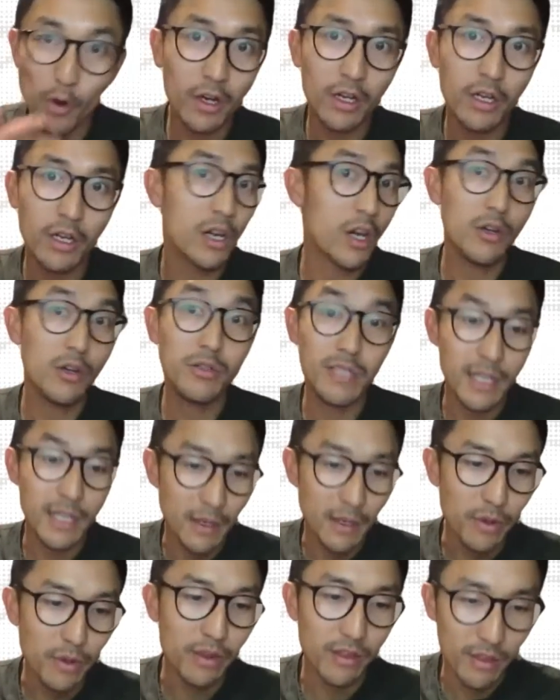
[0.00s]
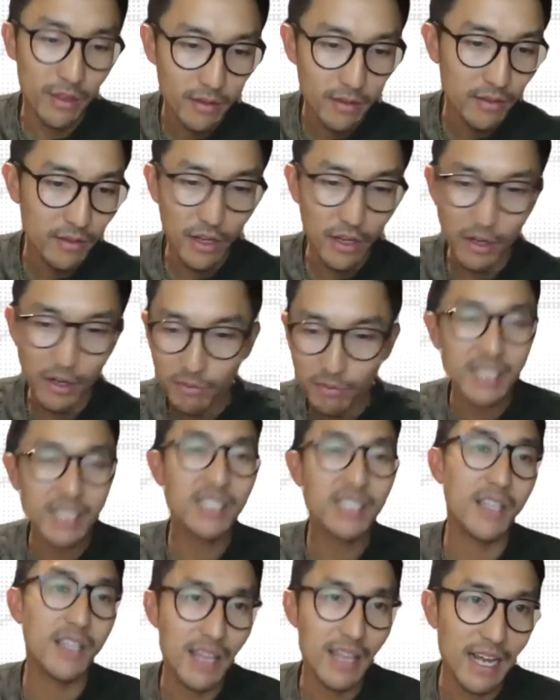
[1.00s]
closely with tens
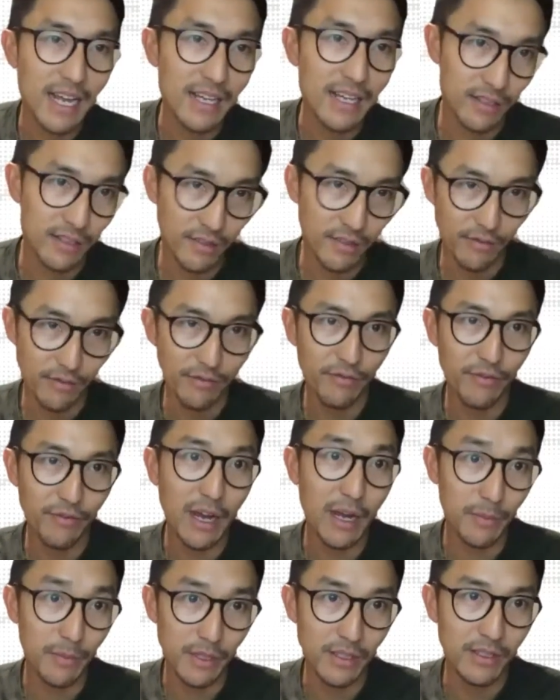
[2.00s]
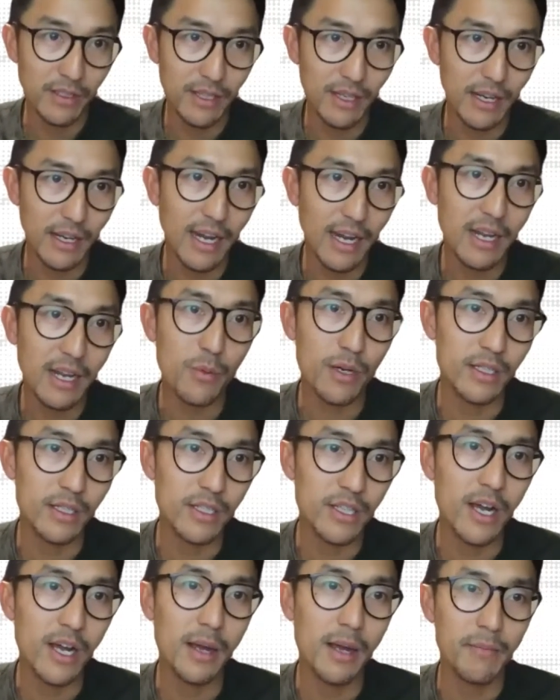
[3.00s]
of thousands of farmers at any one
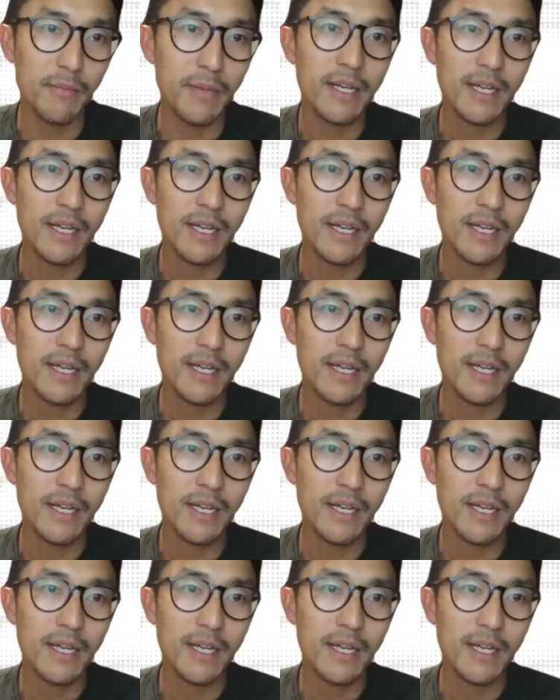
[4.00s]
time.